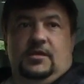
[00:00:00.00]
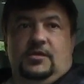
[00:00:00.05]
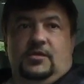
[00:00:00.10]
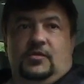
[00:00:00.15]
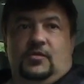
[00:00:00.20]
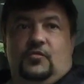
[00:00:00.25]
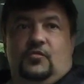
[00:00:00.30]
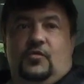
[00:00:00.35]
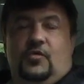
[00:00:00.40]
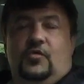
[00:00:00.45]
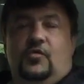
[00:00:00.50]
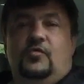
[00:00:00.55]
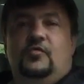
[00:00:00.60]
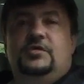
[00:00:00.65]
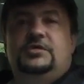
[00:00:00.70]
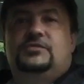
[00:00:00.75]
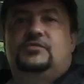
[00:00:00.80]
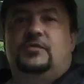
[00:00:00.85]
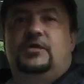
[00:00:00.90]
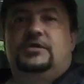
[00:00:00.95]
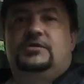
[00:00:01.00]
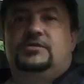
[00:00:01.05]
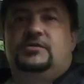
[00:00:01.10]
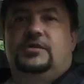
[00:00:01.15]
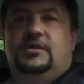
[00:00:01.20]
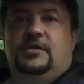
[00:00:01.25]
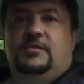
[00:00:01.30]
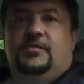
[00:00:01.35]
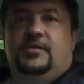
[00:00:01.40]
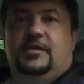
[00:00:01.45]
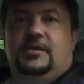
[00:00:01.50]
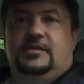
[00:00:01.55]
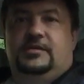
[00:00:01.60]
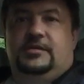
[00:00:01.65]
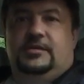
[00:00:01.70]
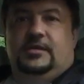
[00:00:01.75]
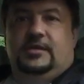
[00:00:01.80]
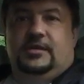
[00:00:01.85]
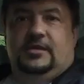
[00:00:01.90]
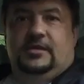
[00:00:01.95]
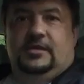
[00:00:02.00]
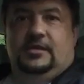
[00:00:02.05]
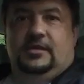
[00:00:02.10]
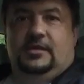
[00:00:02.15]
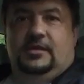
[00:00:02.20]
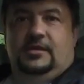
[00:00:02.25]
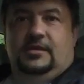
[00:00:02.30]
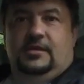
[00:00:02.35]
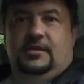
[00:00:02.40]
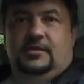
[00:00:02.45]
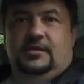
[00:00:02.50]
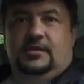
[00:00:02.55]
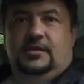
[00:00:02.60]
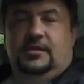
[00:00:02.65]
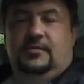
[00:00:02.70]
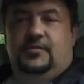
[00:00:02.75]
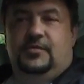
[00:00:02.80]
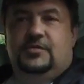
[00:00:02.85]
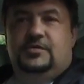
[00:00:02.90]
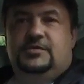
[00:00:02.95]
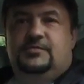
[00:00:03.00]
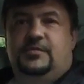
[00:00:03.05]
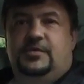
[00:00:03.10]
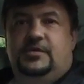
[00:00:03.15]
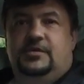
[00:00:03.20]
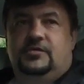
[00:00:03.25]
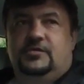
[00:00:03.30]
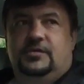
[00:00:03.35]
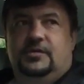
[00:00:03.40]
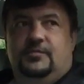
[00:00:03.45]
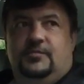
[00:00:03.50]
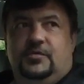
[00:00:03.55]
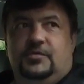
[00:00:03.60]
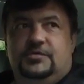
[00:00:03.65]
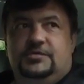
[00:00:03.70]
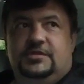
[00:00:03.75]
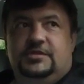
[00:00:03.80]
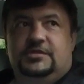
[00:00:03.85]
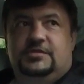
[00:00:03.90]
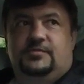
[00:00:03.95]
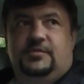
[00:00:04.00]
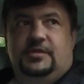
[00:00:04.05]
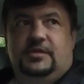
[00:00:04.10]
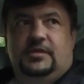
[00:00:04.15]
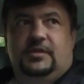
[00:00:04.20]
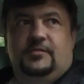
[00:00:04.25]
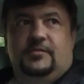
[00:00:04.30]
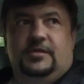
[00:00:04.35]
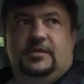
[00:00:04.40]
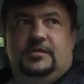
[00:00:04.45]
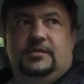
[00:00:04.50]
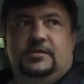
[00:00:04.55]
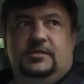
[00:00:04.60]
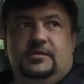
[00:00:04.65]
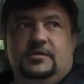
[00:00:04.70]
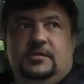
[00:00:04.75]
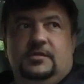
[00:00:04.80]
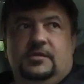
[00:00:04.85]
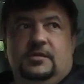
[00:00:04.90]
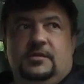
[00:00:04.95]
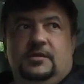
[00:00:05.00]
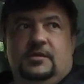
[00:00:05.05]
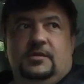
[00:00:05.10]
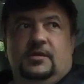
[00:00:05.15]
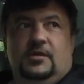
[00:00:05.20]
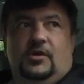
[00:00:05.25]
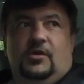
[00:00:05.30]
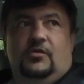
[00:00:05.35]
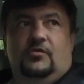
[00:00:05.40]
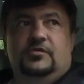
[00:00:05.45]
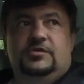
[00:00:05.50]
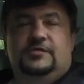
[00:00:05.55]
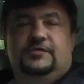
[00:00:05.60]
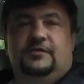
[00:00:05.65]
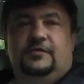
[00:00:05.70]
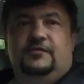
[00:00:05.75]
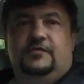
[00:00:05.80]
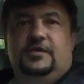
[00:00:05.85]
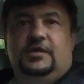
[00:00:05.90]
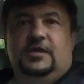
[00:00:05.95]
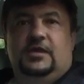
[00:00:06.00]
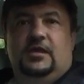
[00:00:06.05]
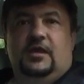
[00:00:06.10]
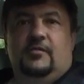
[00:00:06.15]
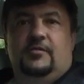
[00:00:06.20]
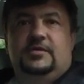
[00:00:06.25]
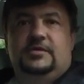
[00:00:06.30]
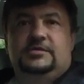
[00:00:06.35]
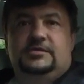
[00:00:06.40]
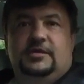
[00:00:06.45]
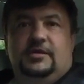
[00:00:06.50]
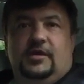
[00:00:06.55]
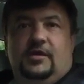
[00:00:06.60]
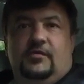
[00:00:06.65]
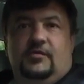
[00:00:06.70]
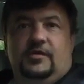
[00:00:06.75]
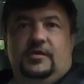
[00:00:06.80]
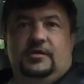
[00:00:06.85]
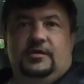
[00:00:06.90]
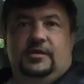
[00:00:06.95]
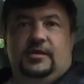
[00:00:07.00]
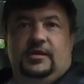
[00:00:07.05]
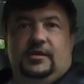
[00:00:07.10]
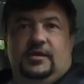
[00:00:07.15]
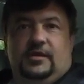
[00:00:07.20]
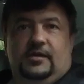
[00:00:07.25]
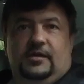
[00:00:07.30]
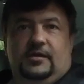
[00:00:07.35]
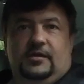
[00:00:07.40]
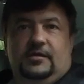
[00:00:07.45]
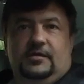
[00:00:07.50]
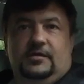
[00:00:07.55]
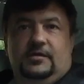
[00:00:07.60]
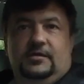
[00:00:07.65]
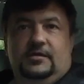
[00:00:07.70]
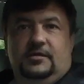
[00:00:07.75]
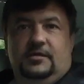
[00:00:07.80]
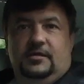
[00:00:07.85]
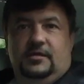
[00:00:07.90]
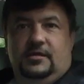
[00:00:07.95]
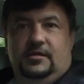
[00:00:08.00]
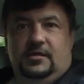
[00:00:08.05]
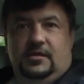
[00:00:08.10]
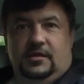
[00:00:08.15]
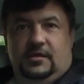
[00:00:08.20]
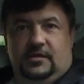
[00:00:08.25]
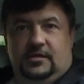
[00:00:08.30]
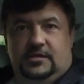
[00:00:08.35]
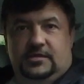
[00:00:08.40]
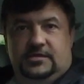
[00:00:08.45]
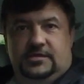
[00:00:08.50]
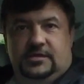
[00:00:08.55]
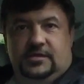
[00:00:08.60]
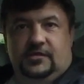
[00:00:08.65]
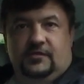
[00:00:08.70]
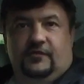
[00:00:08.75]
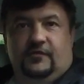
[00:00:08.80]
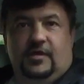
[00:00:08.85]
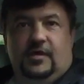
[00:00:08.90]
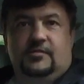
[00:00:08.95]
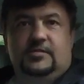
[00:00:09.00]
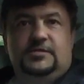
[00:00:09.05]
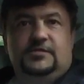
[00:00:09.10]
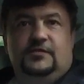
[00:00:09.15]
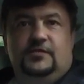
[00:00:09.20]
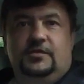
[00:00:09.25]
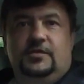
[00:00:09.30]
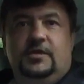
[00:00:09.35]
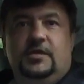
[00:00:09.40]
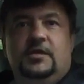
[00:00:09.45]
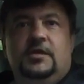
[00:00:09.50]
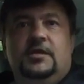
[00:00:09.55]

you always want to keep your speed to the posted speed limit. Always 50 kilometers an hour in the city of Abbotsford,